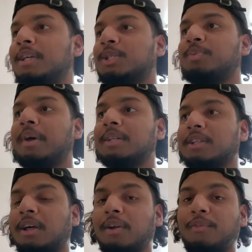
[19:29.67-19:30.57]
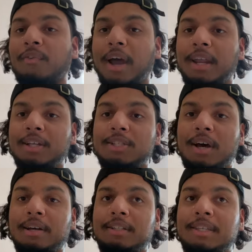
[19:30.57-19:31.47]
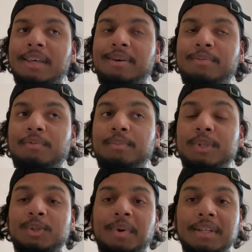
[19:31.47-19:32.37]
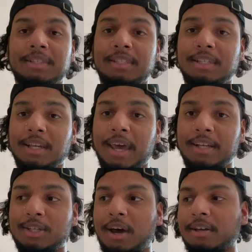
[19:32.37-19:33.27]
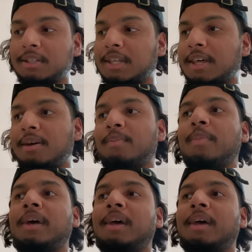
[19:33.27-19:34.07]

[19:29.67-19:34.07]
Spent a lot of Friday talking to them, spent today talking to them,